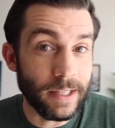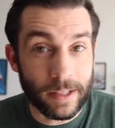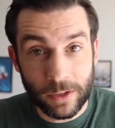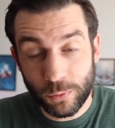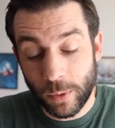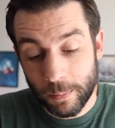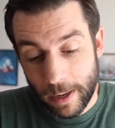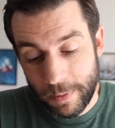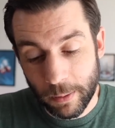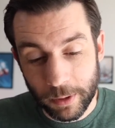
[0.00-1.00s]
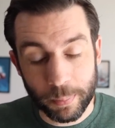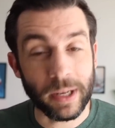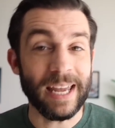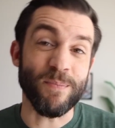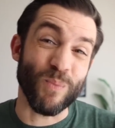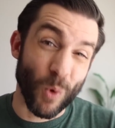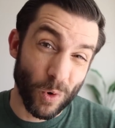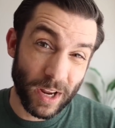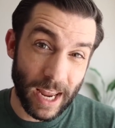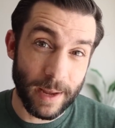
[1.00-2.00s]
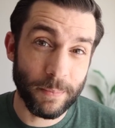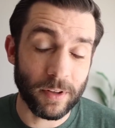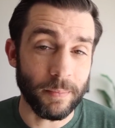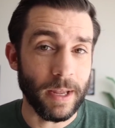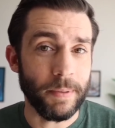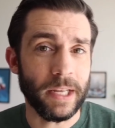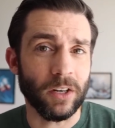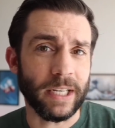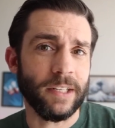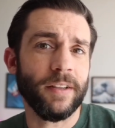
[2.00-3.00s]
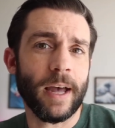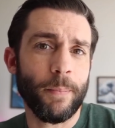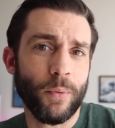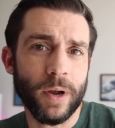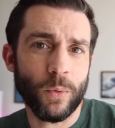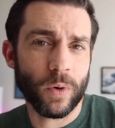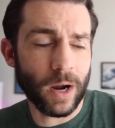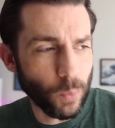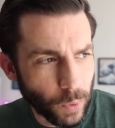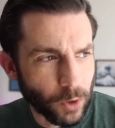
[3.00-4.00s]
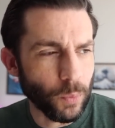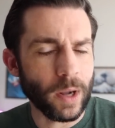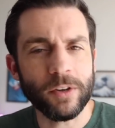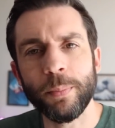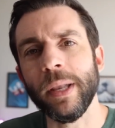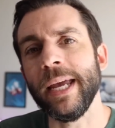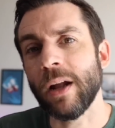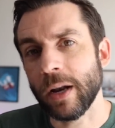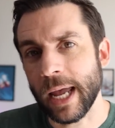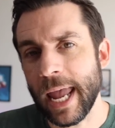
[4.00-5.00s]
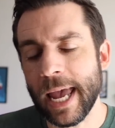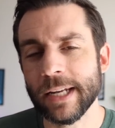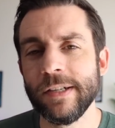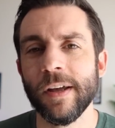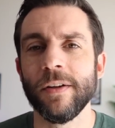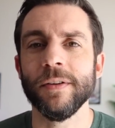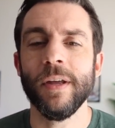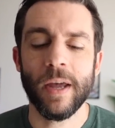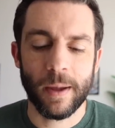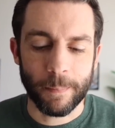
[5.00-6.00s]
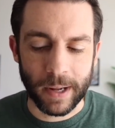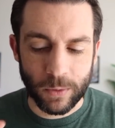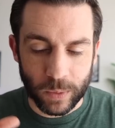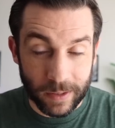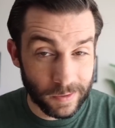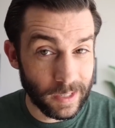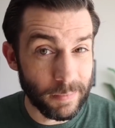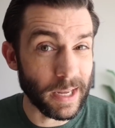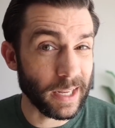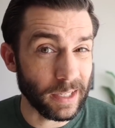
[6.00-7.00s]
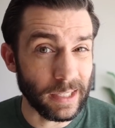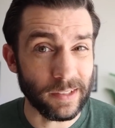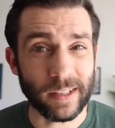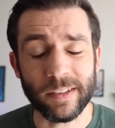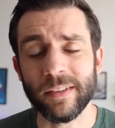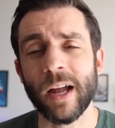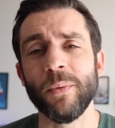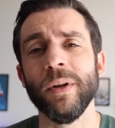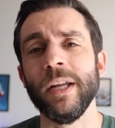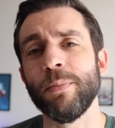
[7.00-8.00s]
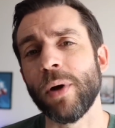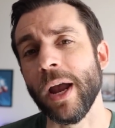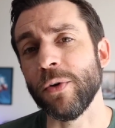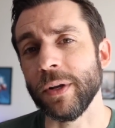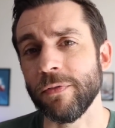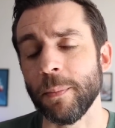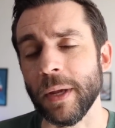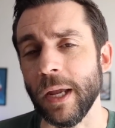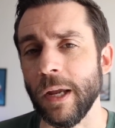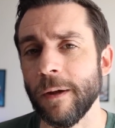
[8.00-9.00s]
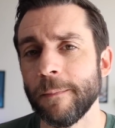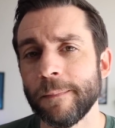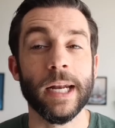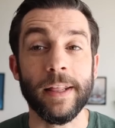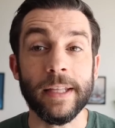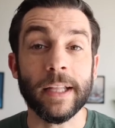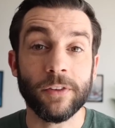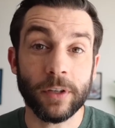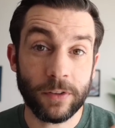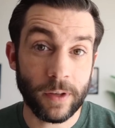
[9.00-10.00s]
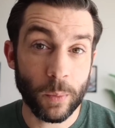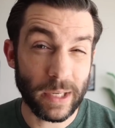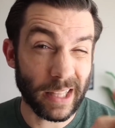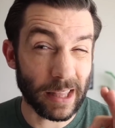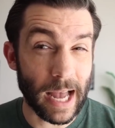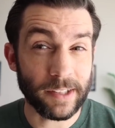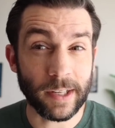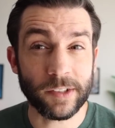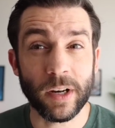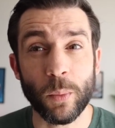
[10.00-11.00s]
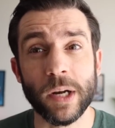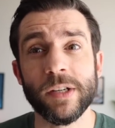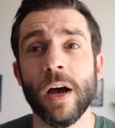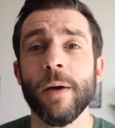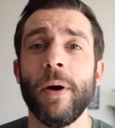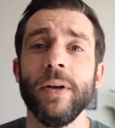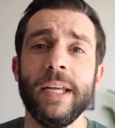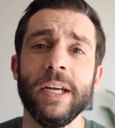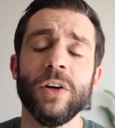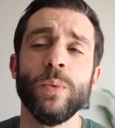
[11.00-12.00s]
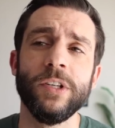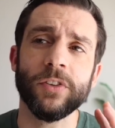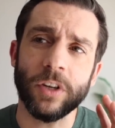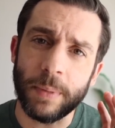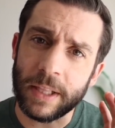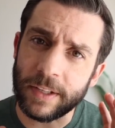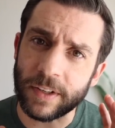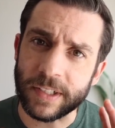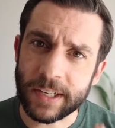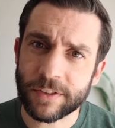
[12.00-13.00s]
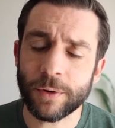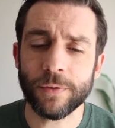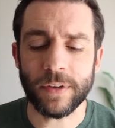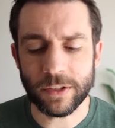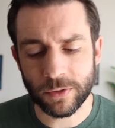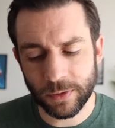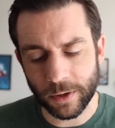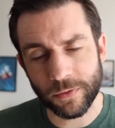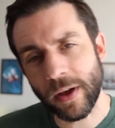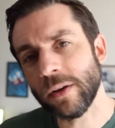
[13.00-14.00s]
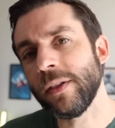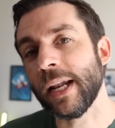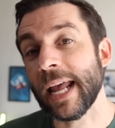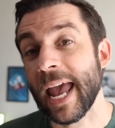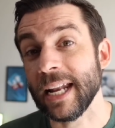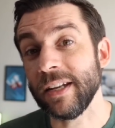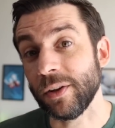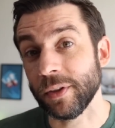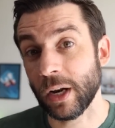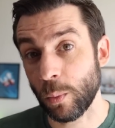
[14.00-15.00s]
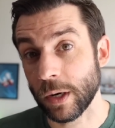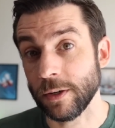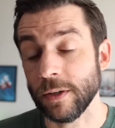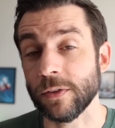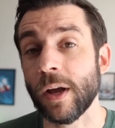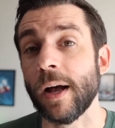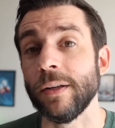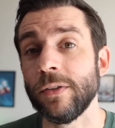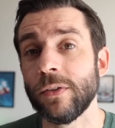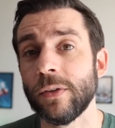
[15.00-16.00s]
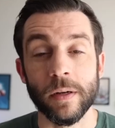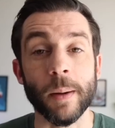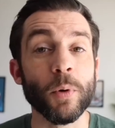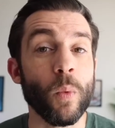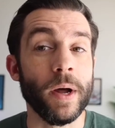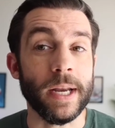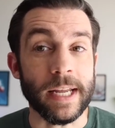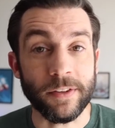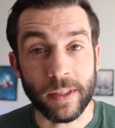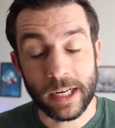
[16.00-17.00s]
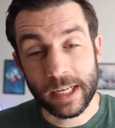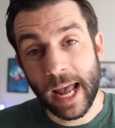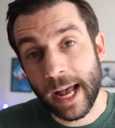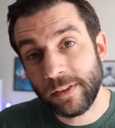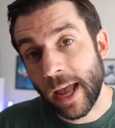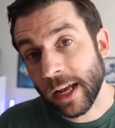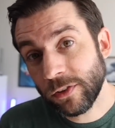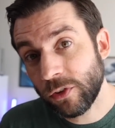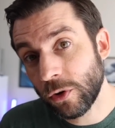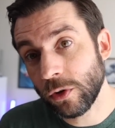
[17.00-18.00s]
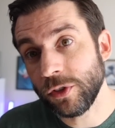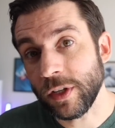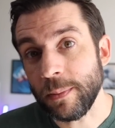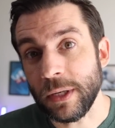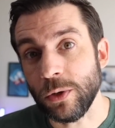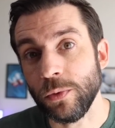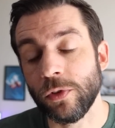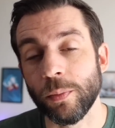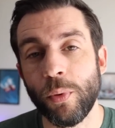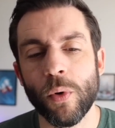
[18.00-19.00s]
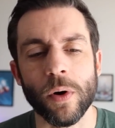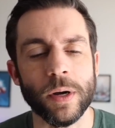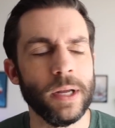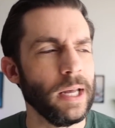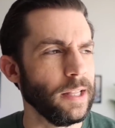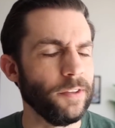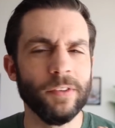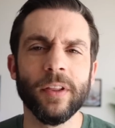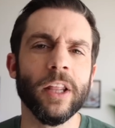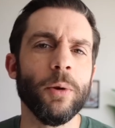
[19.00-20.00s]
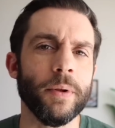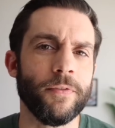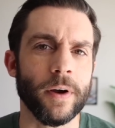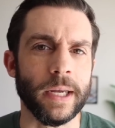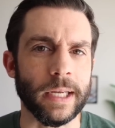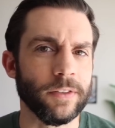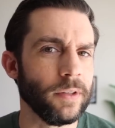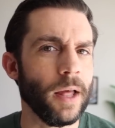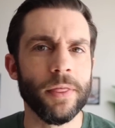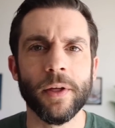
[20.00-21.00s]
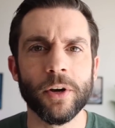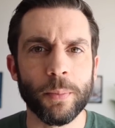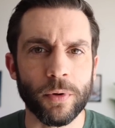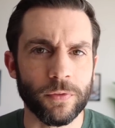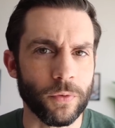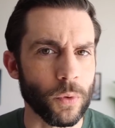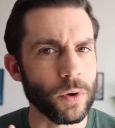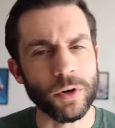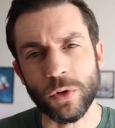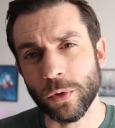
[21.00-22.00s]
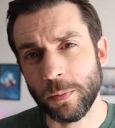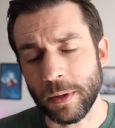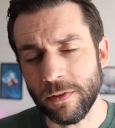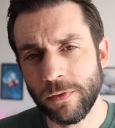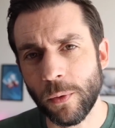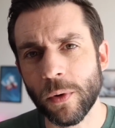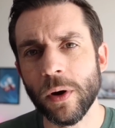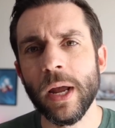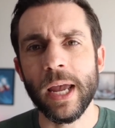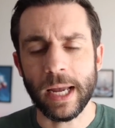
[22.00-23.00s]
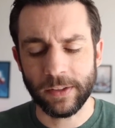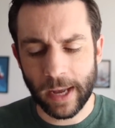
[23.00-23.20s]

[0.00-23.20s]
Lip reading: that this one might be able to play more games, and maybe it'll get to that point where I will want to play it on a handheld, but with the Steam Deck at least, that's not really a priority for me. And I think that's a good segue to the last section I want to talk about here, which is going to be these additional features that are found in that handheld that I want to discuss. Number one is that it has external GPU support. This is a little bit funky. It's not Thunderbolt 4 or USB 4. It's